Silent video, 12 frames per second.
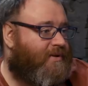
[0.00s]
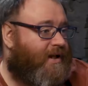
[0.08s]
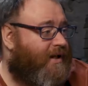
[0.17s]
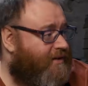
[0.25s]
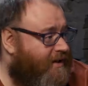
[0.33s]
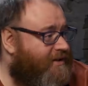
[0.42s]
But
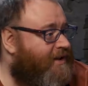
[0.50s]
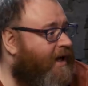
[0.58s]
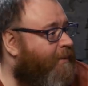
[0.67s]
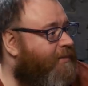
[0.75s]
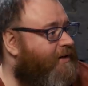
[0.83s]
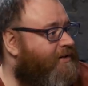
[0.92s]
that does
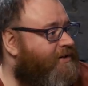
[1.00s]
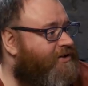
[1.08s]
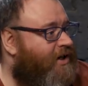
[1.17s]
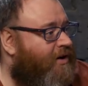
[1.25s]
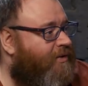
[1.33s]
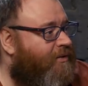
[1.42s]
happen in the
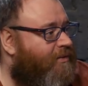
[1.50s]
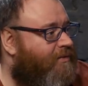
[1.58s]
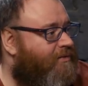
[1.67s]
show.